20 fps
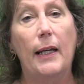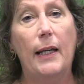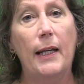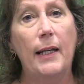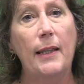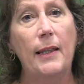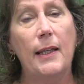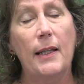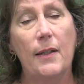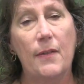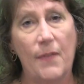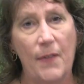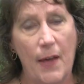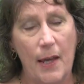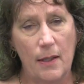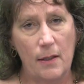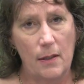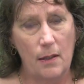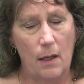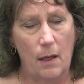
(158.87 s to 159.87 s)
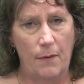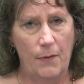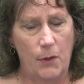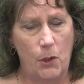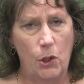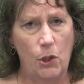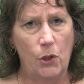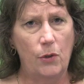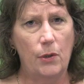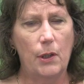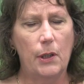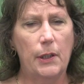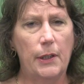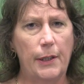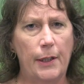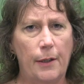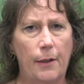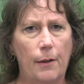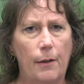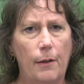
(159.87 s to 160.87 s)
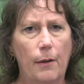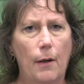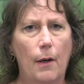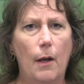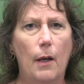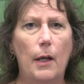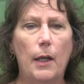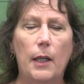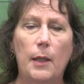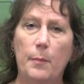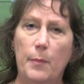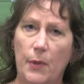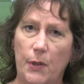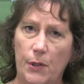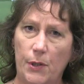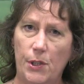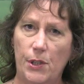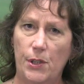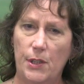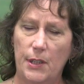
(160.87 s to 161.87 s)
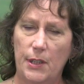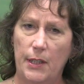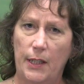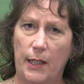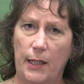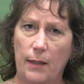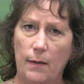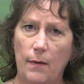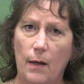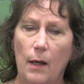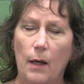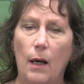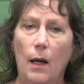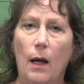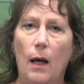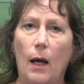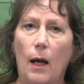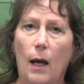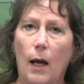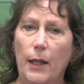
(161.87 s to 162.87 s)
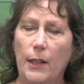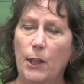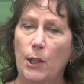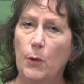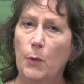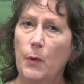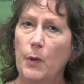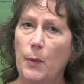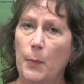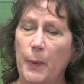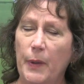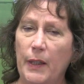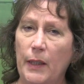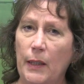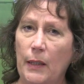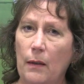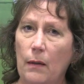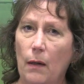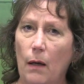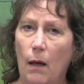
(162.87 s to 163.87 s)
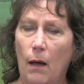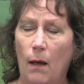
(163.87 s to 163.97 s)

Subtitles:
In the event of a nuclear emergency, you would be